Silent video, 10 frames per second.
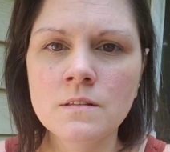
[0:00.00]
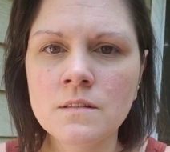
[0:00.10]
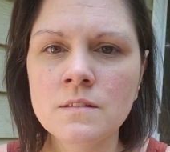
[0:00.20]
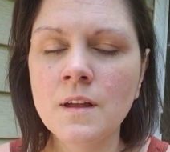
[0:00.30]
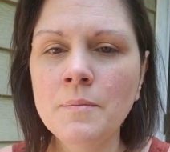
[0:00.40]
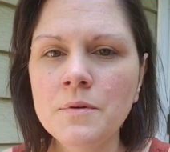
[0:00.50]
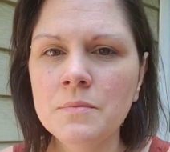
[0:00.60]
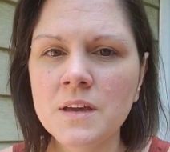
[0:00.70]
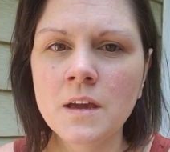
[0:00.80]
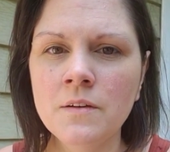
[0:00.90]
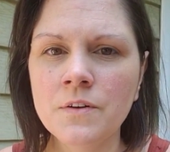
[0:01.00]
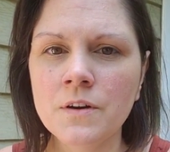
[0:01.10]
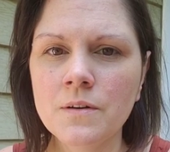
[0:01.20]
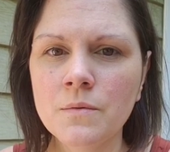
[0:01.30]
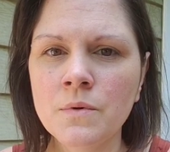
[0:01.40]
Stop their
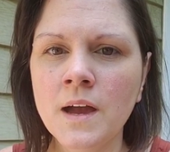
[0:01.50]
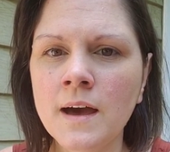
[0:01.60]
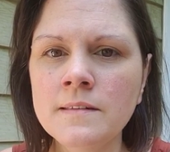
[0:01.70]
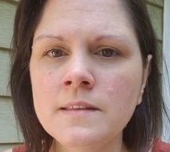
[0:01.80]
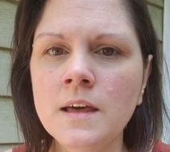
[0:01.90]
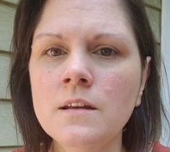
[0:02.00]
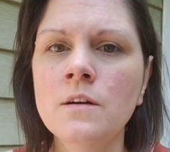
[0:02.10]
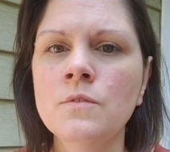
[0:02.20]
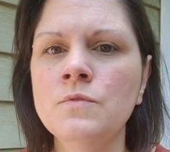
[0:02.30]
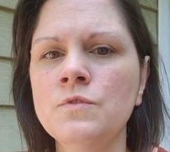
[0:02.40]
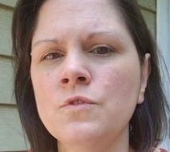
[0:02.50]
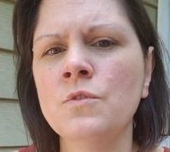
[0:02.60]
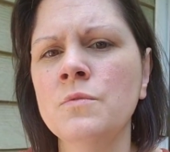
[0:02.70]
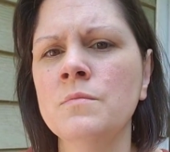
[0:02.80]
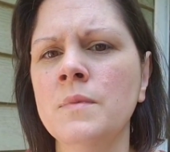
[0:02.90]
behavior. We ask that of
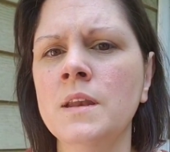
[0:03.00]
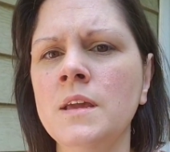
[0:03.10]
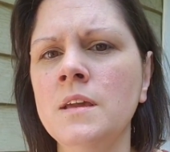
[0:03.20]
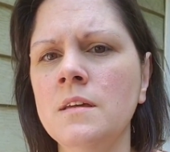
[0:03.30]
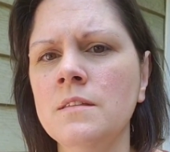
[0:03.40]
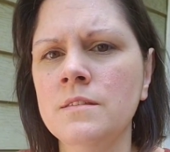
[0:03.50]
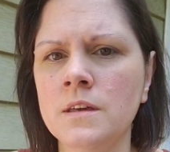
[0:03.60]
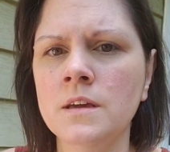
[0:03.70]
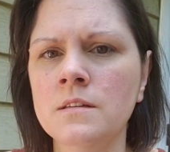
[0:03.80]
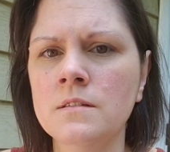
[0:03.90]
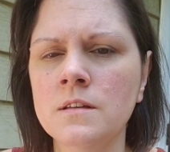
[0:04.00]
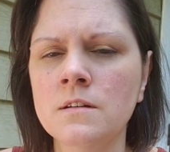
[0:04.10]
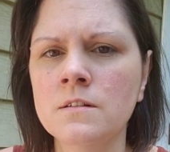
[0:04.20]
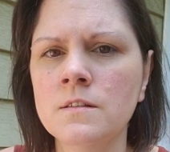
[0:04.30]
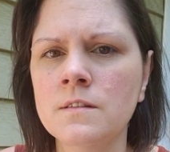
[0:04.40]
so many things in
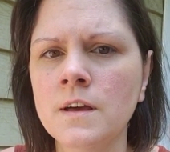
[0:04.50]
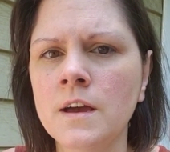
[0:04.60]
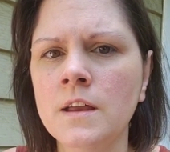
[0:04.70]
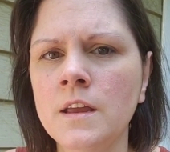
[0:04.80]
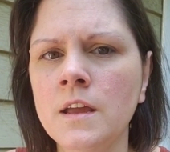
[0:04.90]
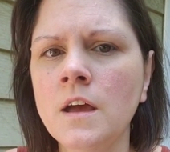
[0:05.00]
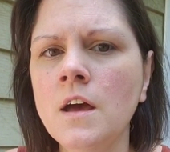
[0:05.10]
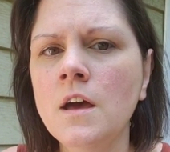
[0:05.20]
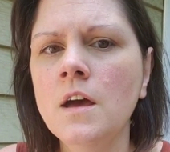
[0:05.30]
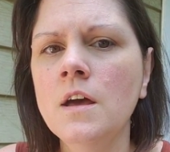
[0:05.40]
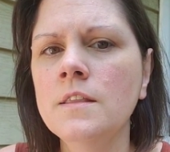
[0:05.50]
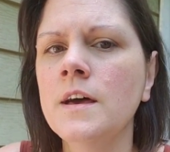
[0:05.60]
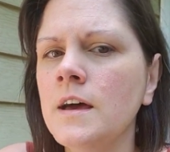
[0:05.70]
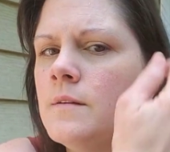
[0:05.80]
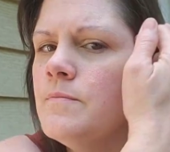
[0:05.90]
our society,
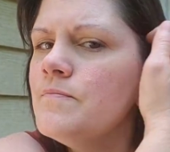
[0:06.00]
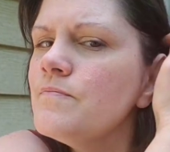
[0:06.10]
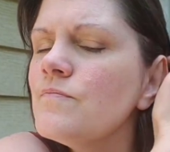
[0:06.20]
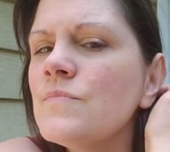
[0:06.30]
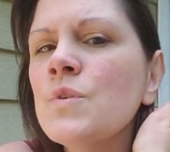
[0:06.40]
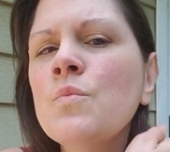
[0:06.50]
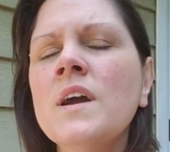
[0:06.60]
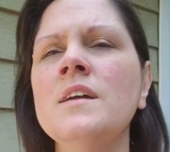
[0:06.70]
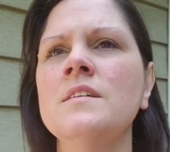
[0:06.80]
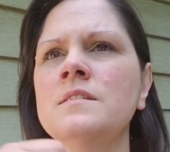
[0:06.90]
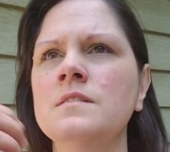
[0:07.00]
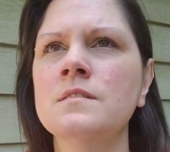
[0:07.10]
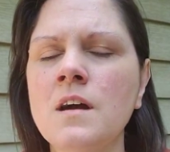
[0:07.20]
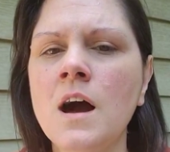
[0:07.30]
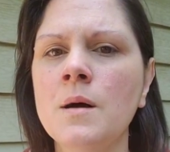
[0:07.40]
that the way to
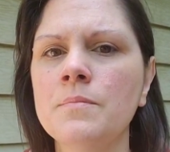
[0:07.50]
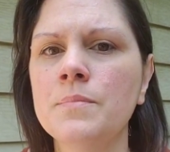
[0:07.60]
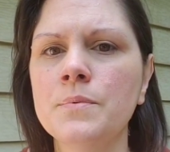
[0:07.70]
stop,